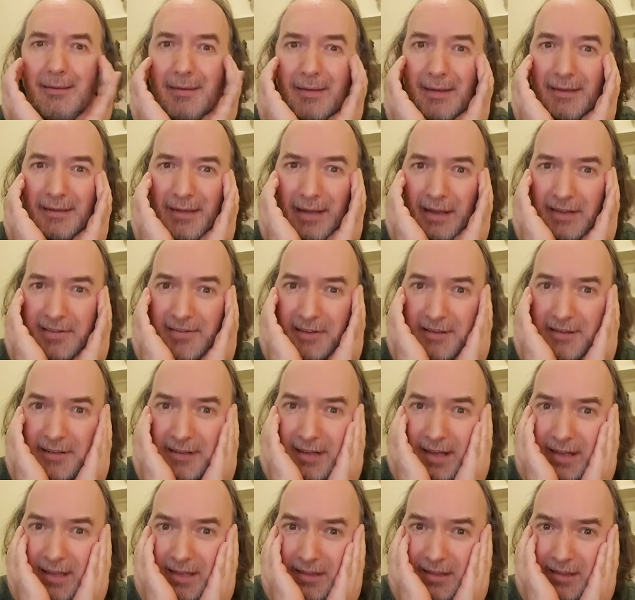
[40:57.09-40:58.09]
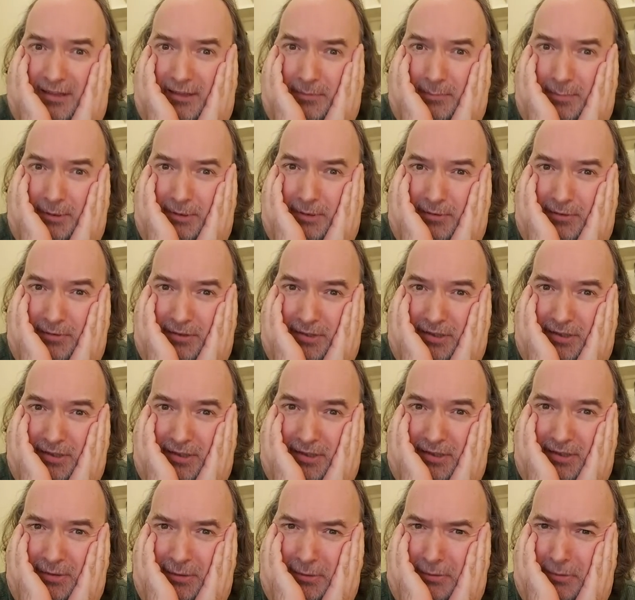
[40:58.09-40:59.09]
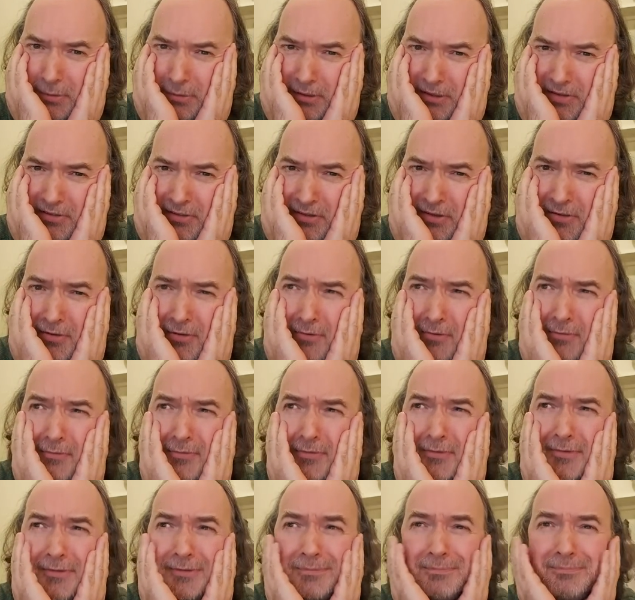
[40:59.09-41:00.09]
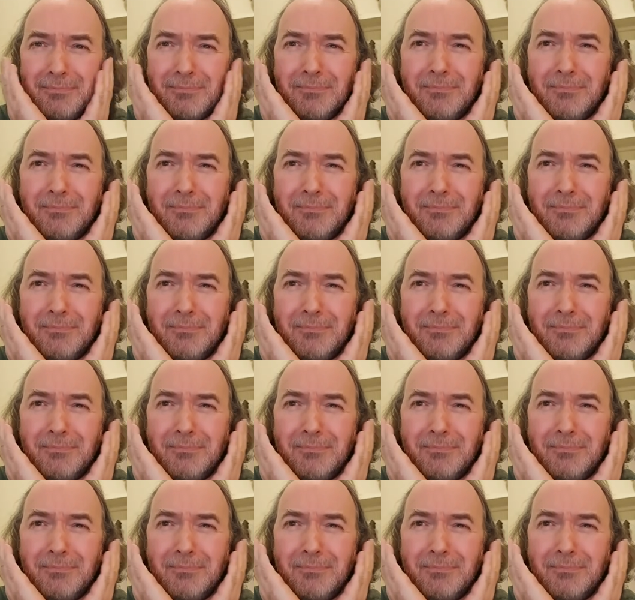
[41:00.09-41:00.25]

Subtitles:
It has another beauty, all its own.